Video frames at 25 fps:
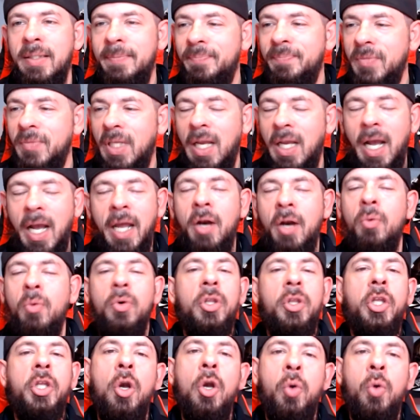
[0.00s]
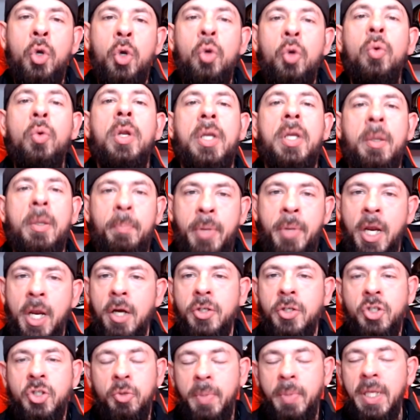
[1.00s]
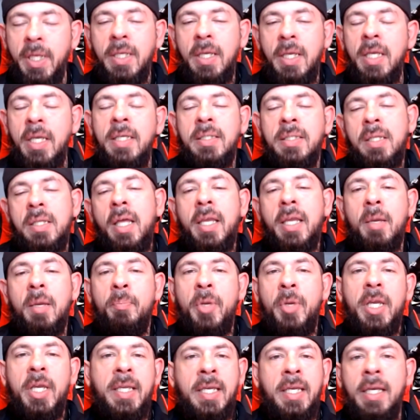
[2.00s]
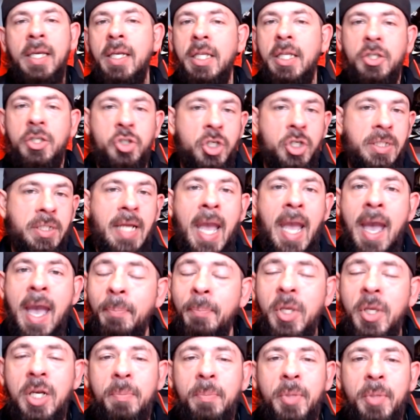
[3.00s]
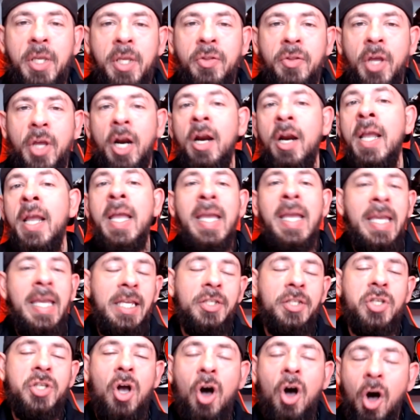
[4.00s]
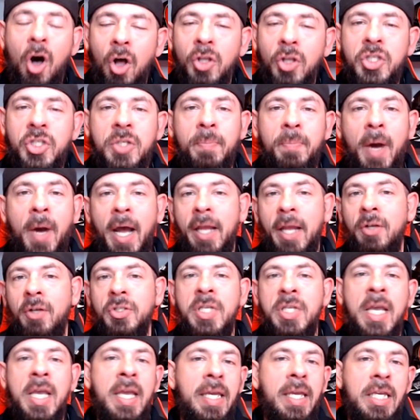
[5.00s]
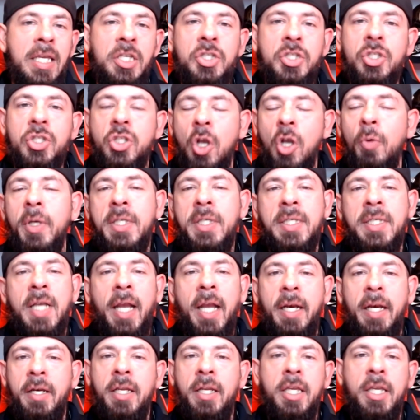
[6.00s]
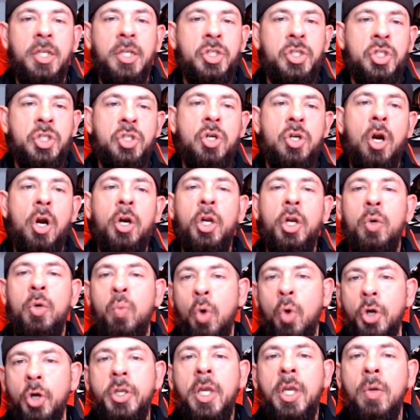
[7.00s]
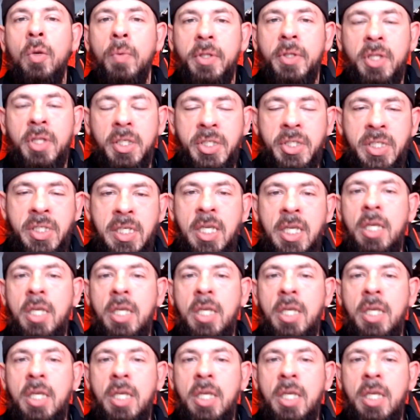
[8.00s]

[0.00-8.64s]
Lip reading: I don't really know who to compare it to, but he's like a big kid. He's just happy to be there. He's all smiles. He's so excited to get started working with this team